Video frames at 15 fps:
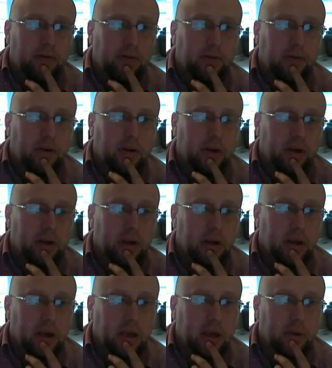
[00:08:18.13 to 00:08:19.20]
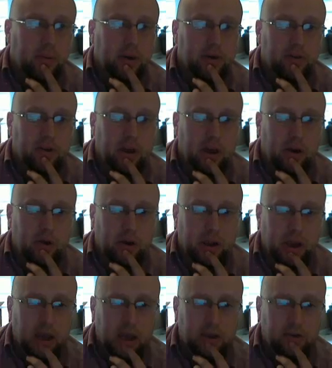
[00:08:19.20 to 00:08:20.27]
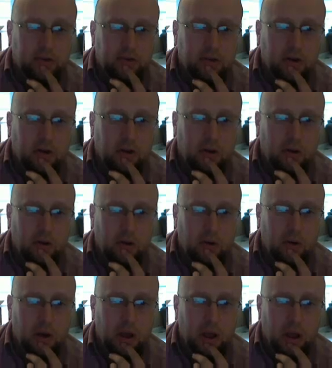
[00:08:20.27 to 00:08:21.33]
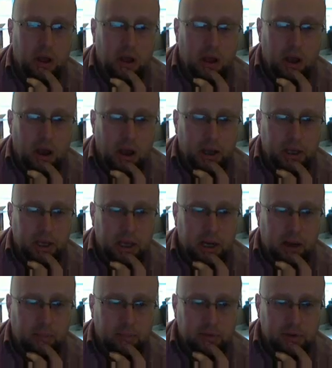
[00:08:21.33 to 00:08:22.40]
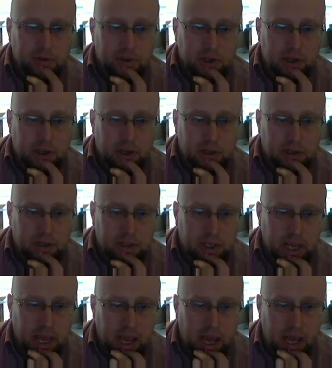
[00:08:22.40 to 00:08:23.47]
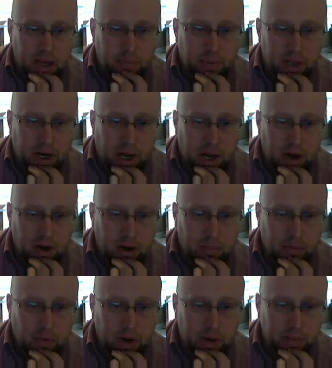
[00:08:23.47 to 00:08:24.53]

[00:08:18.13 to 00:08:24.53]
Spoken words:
Okay, so now again, we hop back to our graph and we say, okay, so